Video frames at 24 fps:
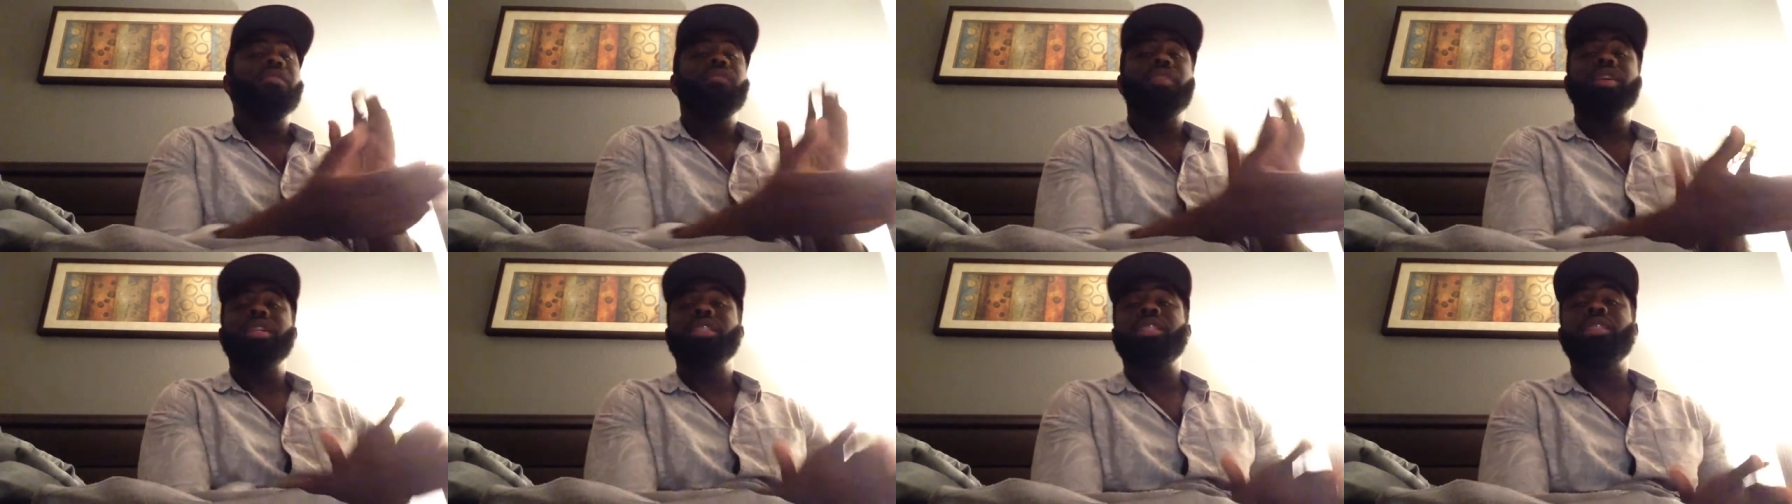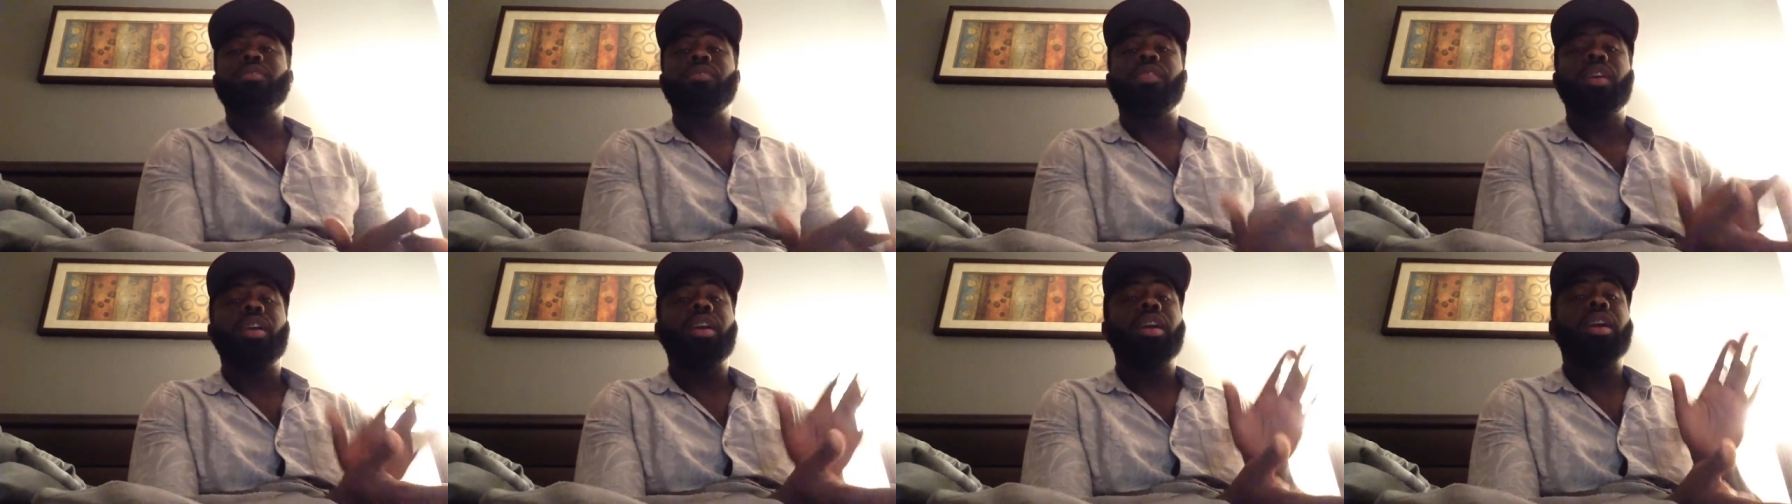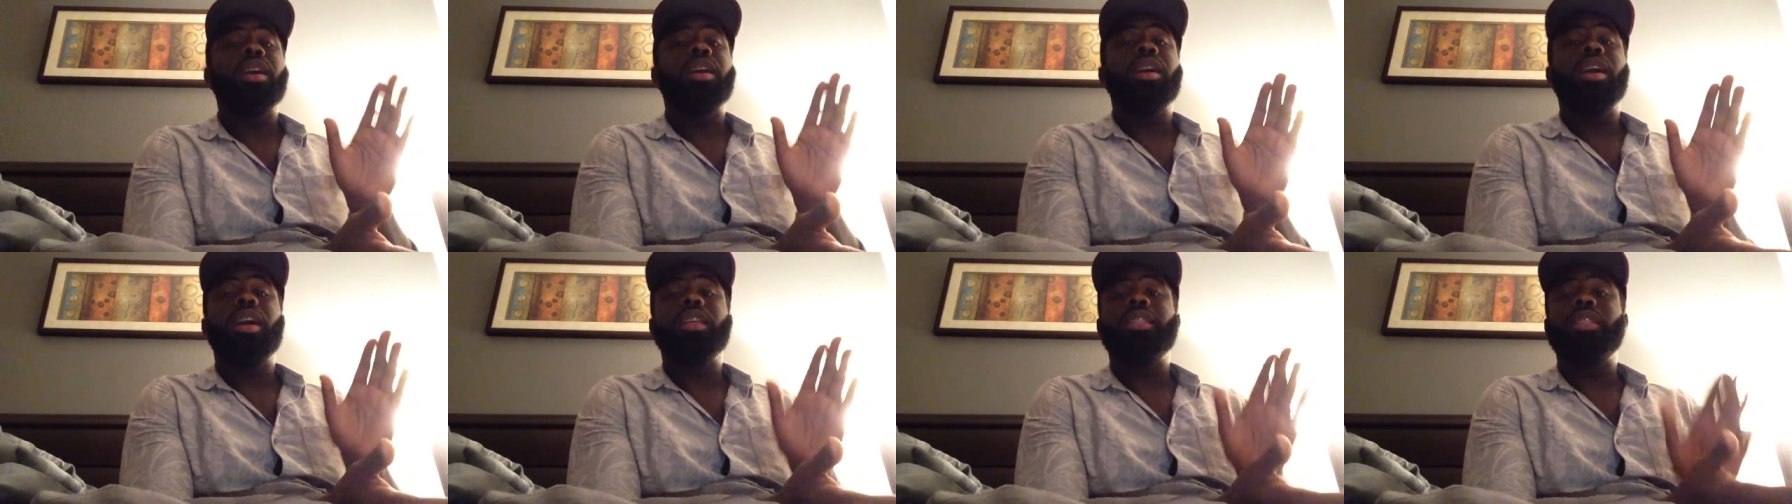First of
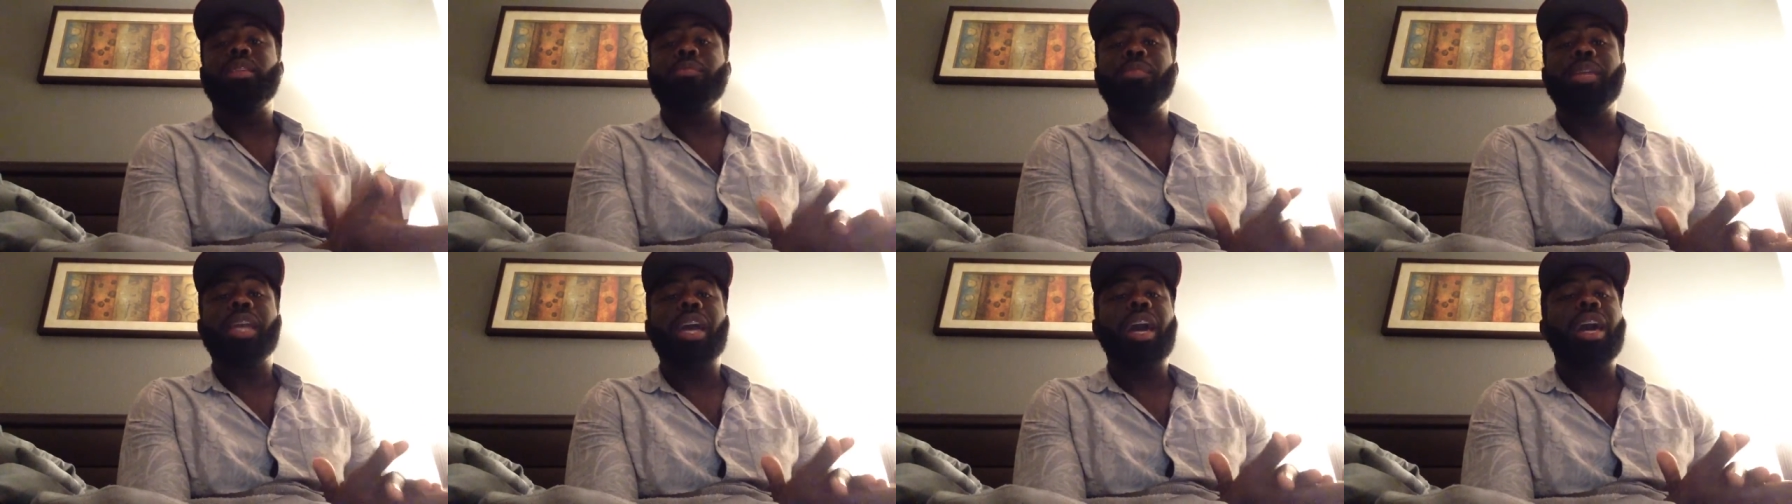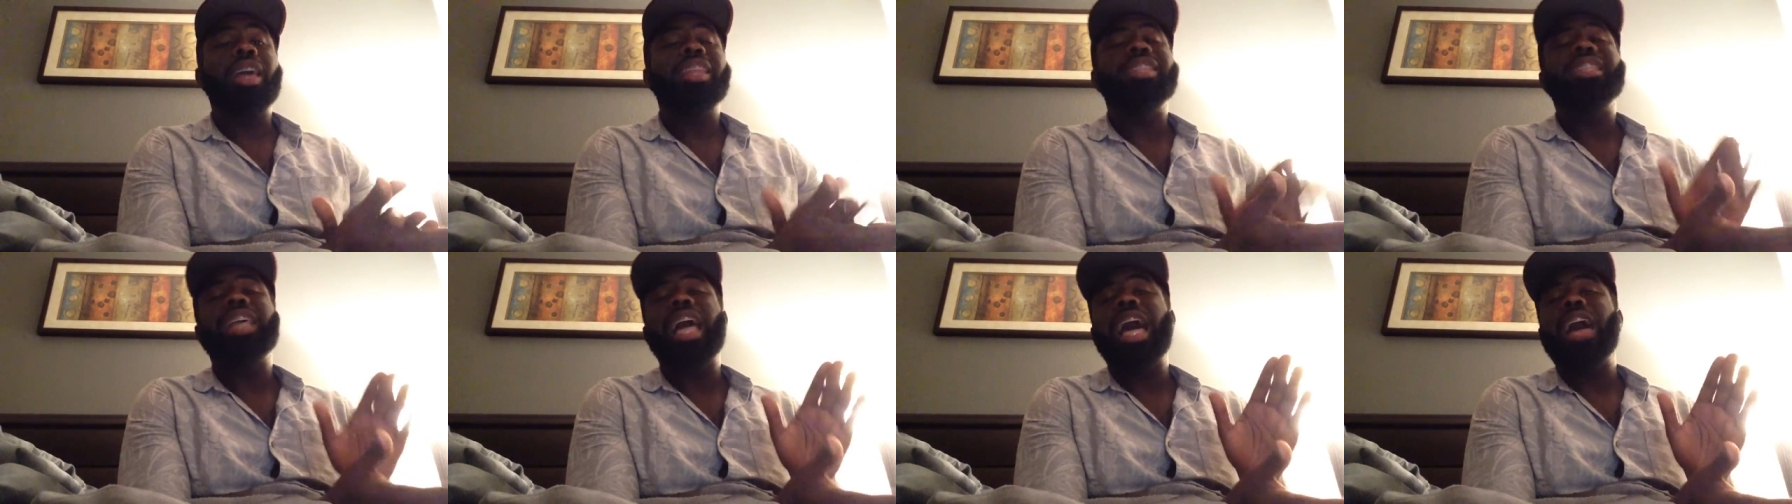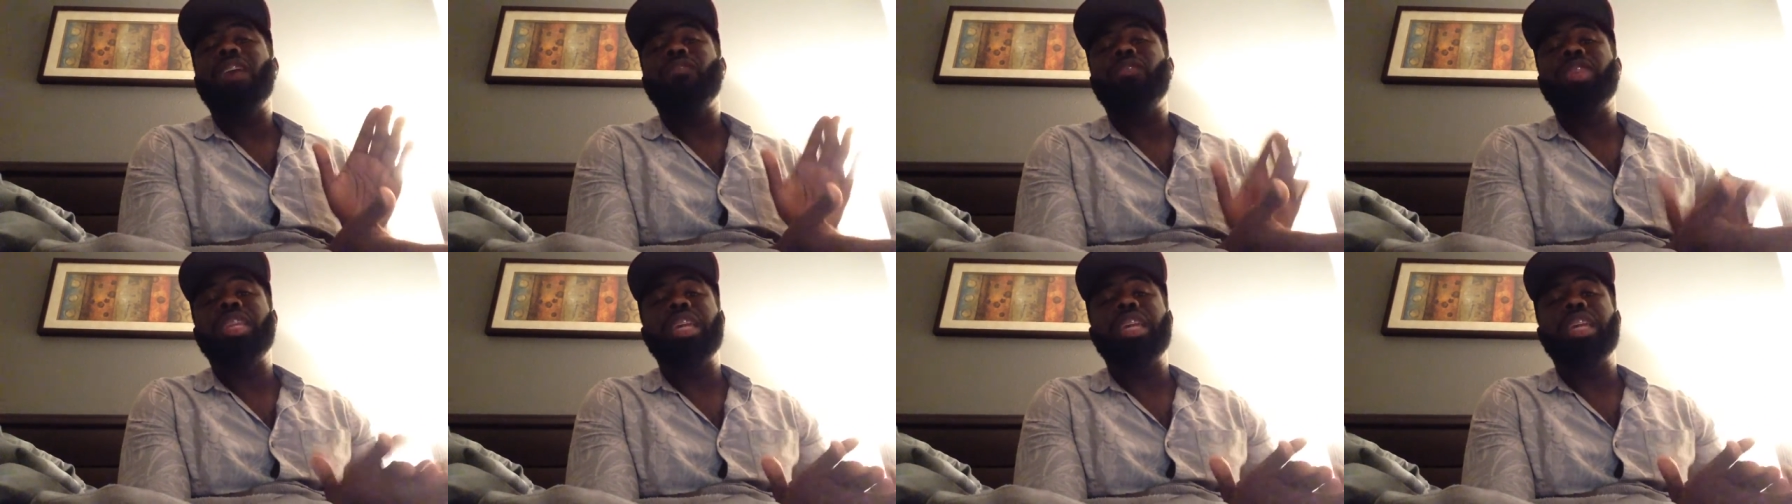all, to be honest, I've